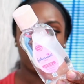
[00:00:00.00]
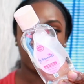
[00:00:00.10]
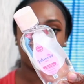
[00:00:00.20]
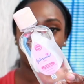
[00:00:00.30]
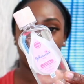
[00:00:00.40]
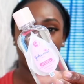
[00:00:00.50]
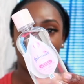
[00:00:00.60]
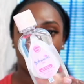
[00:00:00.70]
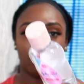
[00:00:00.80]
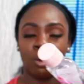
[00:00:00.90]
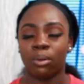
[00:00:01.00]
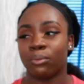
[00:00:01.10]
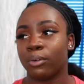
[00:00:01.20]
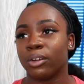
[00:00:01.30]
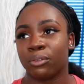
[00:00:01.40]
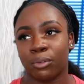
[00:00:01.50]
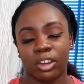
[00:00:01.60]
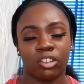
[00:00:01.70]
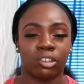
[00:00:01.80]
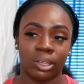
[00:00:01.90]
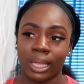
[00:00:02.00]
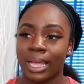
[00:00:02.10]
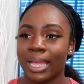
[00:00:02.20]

whenever i'm going for a fresh